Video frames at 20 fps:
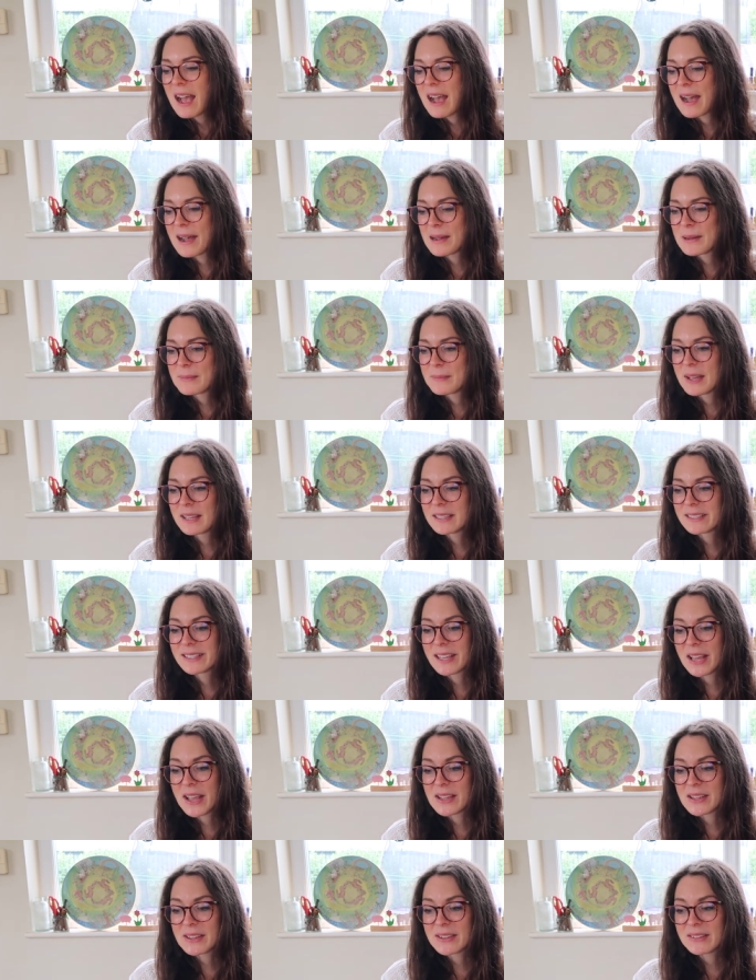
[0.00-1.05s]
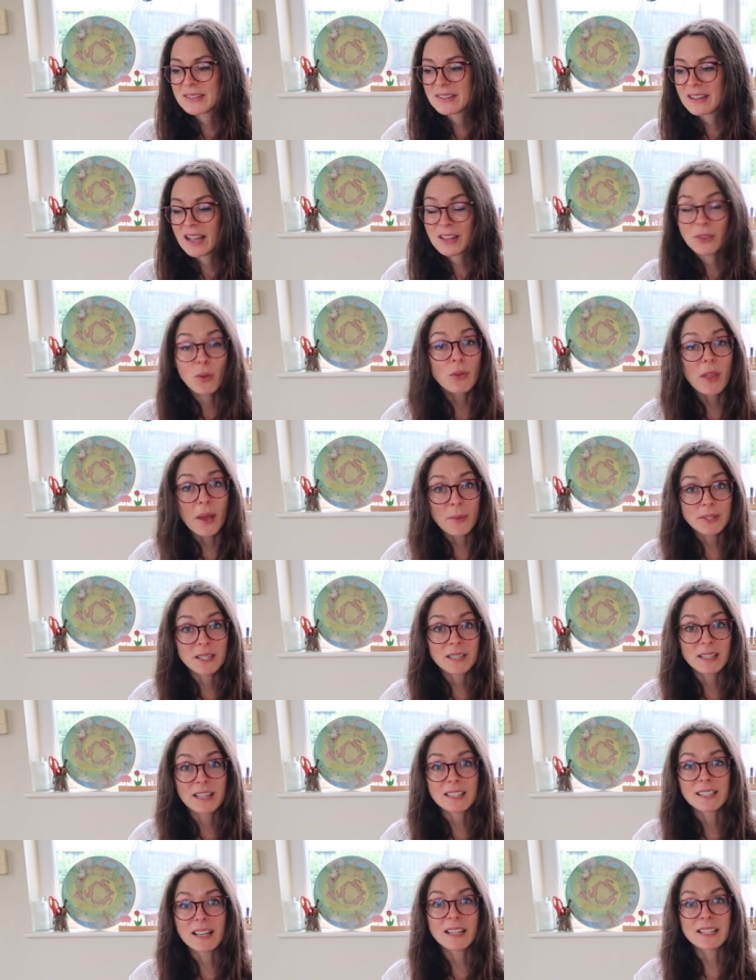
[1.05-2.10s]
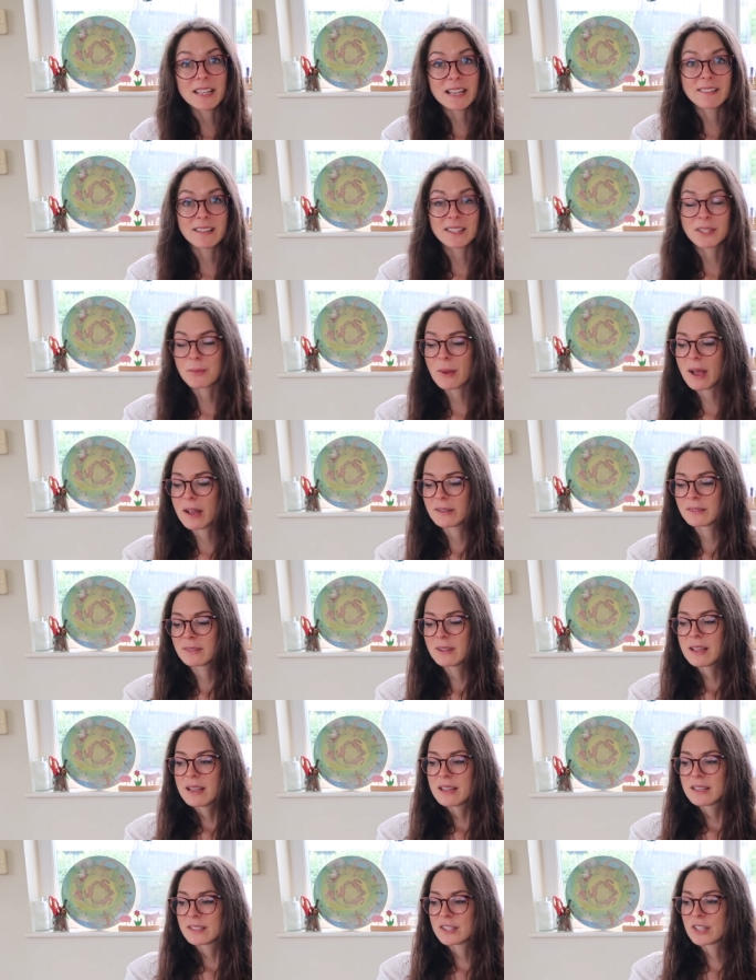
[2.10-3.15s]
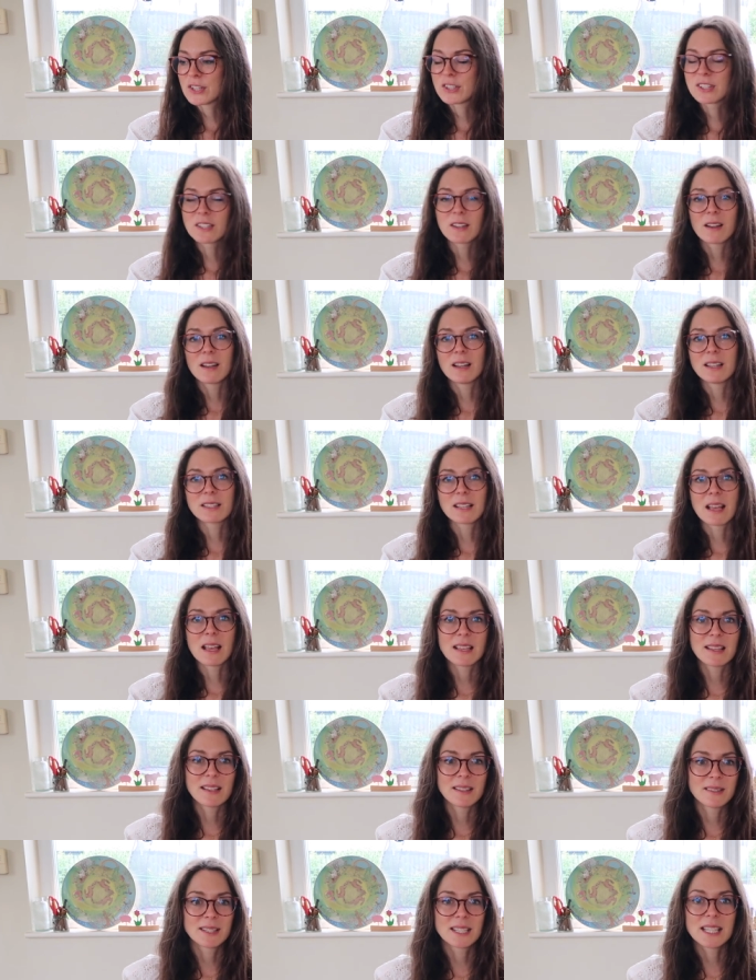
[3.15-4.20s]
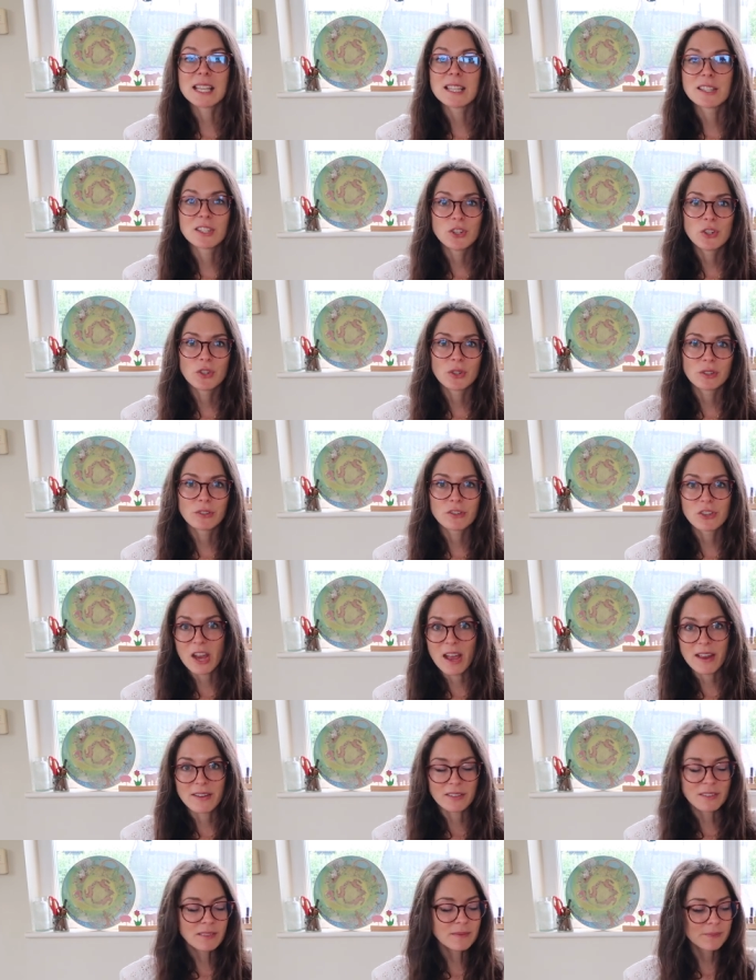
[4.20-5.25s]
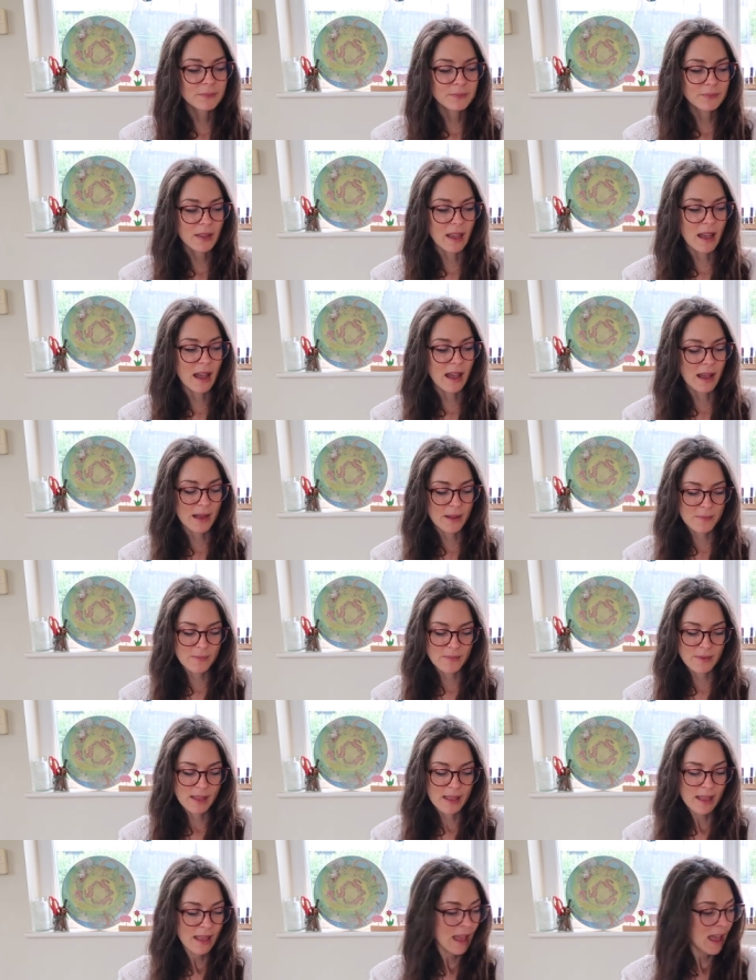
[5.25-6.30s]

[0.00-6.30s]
Um, so I thought that was a nice idea as well to start a seasonal journal. Um,